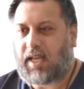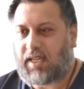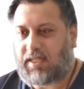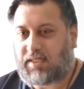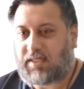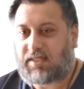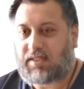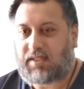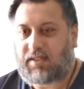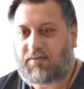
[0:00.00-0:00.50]

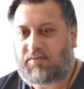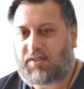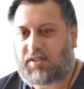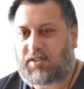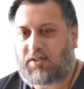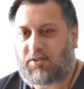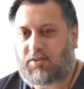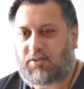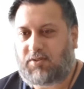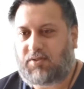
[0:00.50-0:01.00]
editing
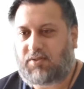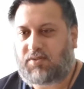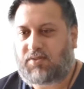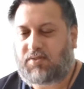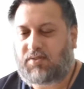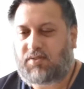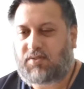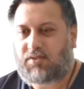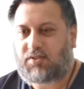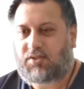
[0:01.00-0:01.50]

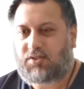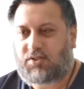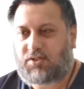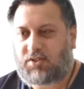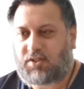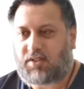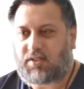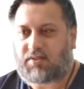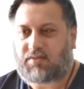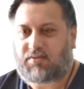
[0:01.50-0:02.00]
videos
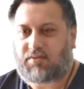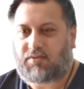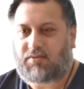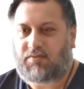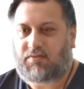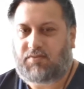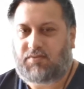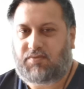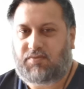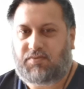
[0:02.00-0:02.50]
just
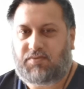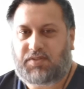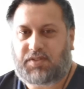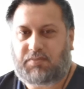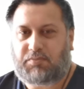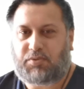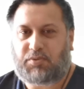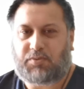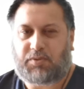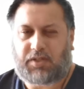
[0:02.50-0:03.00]
of
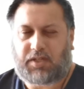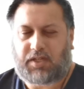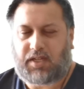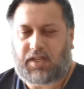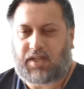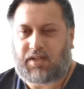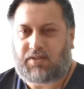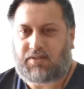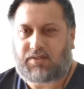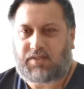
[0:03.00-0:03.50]
simple
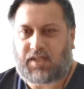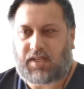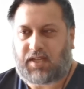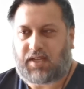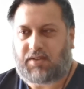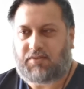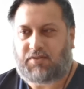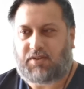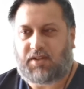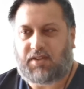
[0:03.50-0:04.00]
workouts. Like,
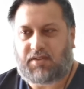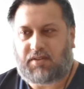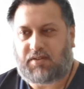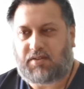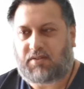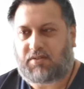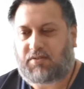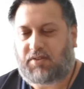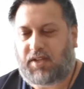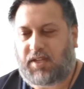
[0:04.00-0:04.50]
I'd
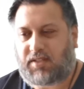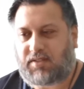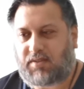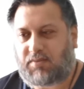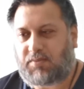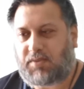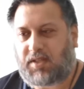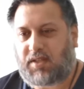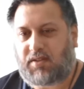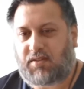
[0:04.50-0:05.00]
rather create
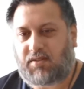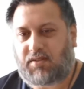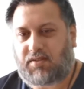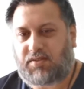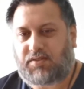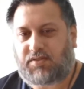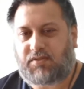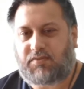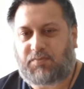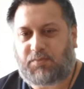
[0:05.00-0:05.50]
something
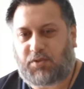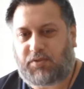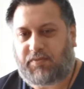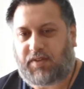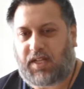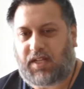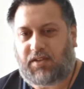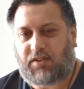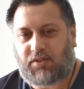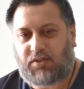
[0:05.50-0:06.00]
that's of more
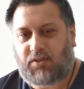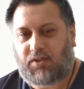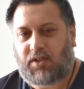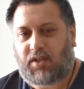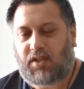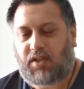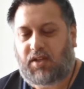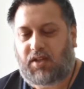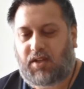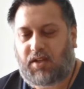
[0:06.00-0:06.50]
value.
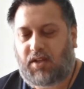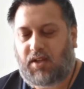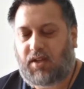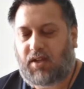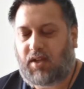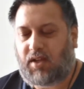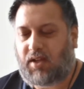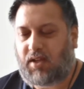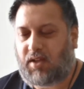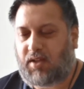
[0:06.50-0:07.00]

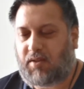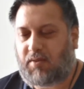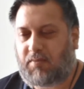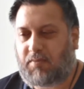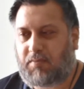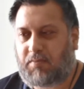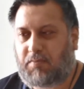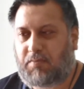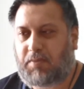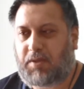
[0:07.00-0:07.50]

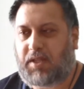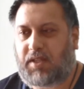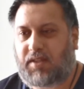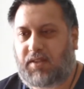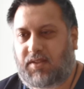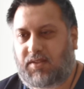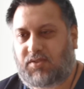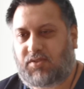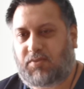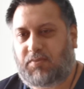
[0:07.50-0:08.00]
But
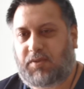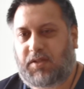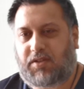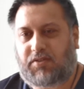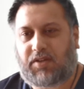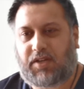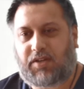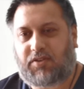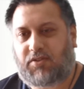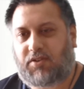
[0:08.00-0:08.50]
this will be a
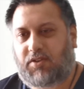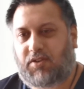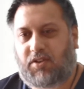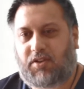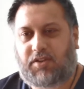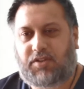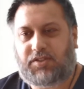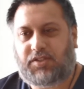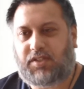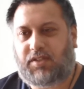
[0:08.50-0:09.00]
great
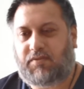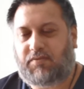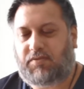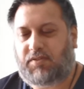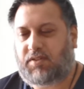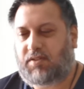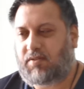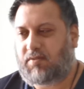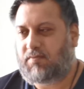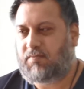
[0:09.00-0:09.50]
chronology
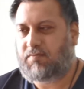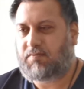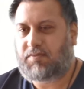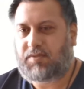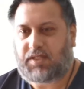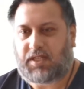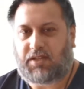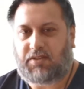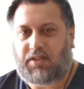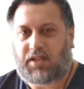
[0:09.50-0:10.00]
for
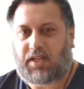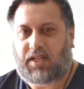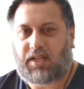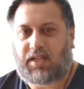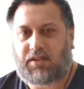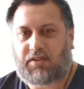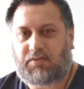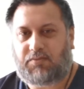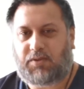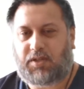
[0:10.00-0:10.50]
down the
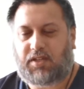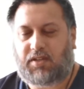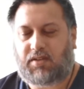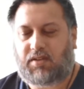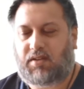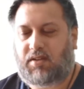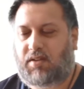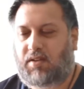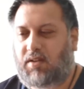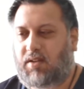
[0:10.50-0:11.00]
line when